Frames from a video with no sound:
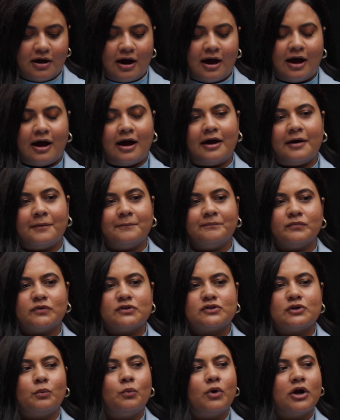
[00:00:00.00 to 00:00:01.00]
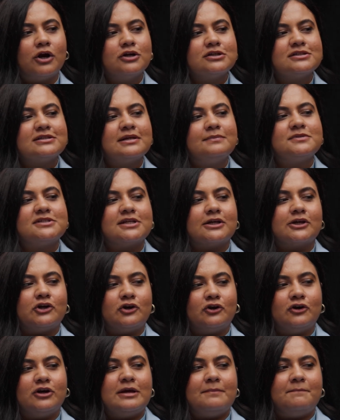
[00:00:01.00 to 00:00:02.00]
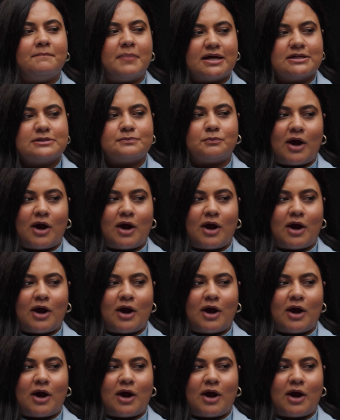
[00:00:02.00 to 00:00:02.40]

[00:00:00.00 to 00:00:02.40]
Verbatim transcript: Um, so, what are some security best